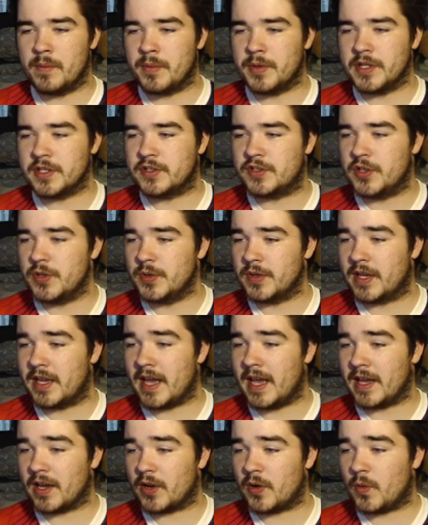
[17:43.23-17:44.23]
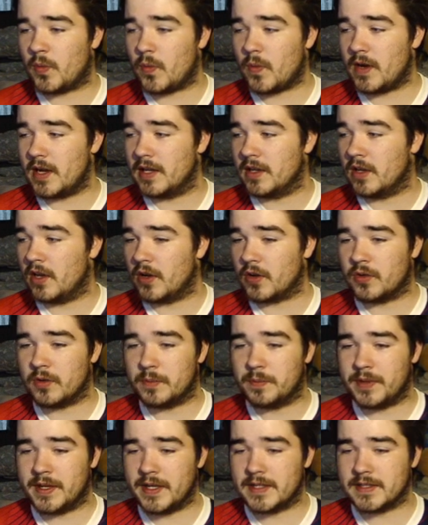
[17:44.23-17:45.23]
We do get quite a lot of good
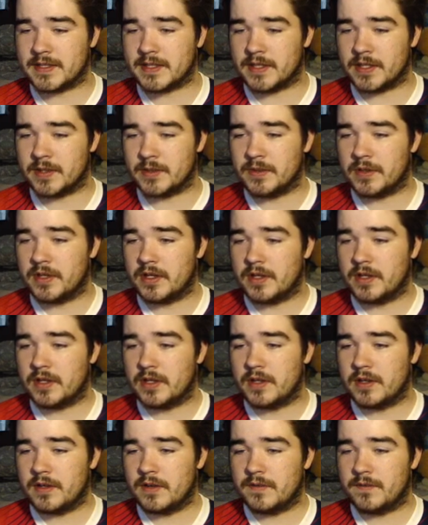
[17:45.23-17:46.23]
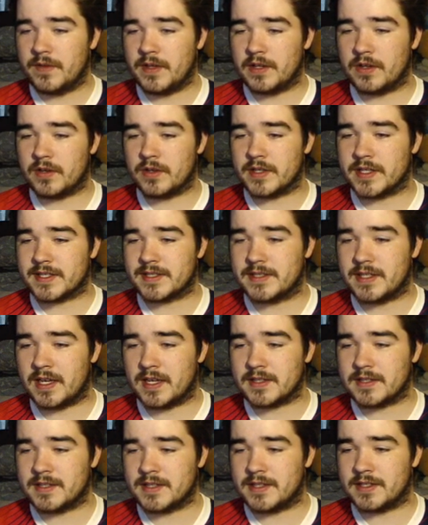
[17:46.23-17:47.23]
players here though. Vigo,
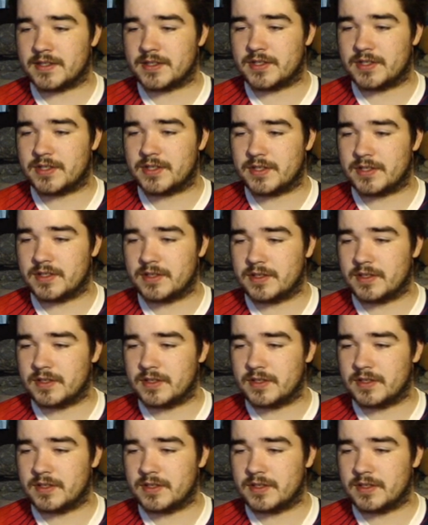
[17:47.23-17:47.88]
Nastasic,